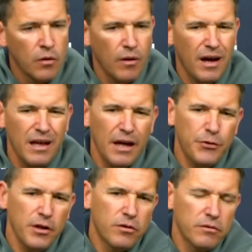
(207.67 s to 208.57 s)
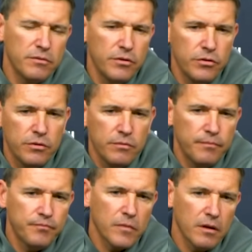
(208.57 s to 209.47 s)
I think
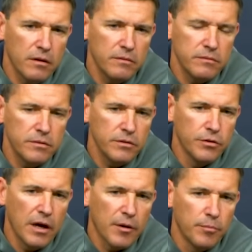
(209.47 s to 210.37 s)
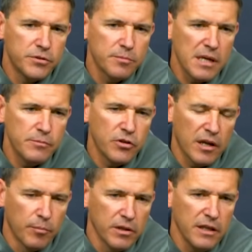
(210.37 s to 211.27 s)
you got
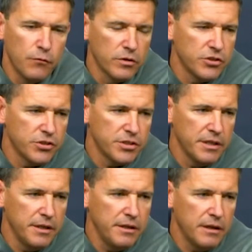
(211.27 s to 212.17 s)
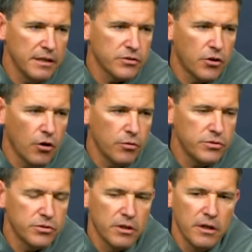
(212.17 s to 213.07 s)
to believe what you see as a
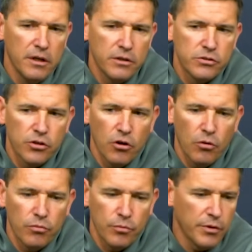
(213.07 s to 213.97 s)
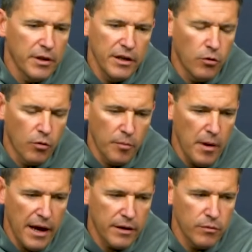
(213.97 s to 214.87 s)
coach. So with any
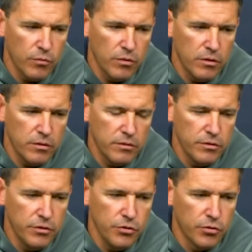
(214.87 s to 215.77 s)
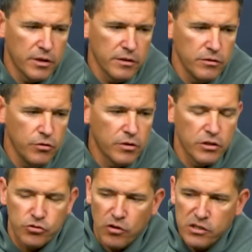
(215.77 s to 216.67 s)
quarterback, you
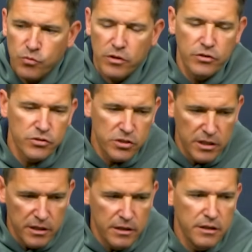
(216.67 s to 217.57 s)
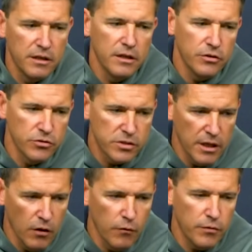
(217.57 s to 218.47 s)
can trust what you see
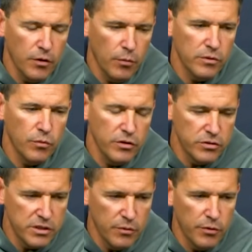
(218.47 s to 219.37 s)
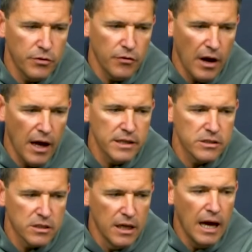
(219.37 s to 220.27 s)
yourself. You know what you see with your
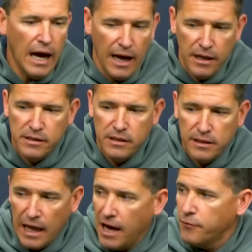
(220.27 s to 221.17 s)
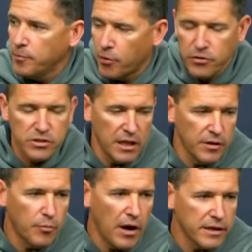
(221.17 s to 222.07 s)
eyes on live in person on
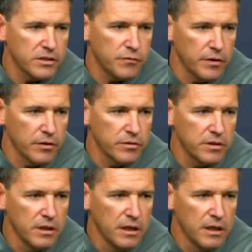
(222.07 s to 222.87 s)
the practice field.